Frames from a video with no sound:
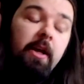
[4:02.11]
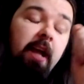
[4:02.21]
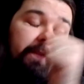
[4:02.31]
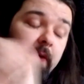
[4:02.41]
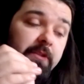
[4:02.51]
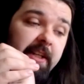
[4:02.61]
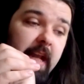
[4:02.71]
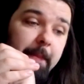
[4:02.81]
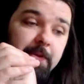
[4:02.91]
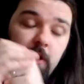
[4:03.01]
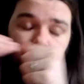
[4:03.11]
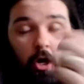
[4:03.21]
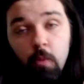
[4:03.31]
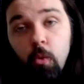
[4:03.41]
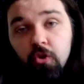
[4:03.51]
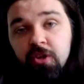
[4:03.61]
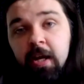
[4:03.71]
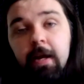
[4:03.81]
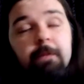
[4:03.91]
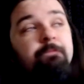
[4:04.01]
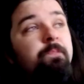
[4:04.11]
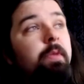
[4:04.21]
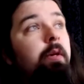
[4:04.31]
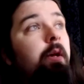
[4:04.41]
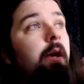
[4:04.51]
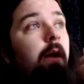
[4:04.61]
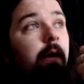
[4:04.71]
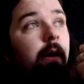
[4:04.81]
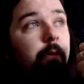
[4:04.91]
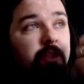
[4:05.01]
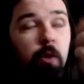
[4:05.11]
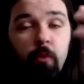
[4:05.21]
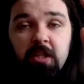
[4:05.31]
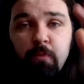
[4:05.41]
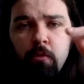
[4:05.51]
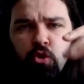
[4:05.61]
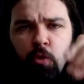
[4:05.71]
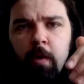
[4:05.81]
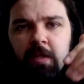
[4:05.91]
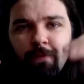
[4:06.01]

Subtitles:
If you haven't seen the episode, go and watch it, because I don't want to spoil too much.